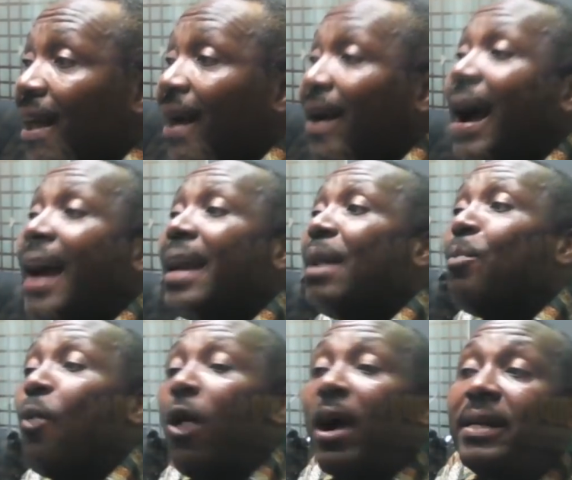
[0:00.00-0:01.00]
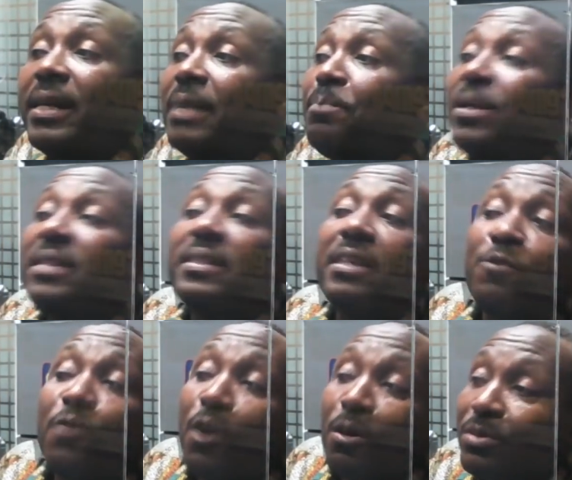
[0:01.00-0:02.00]
e kai a boy did printing
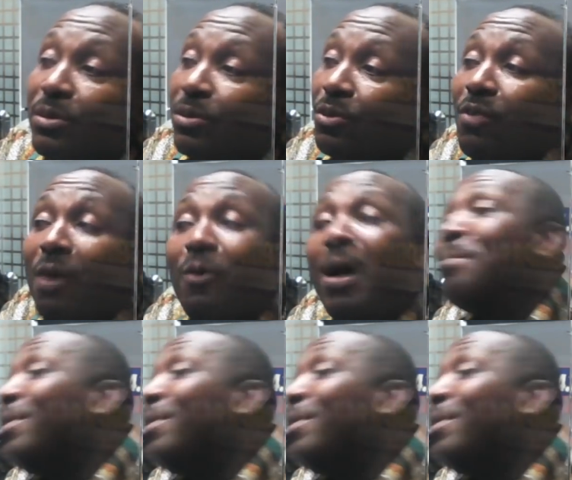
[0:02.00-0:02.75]
forms no over 1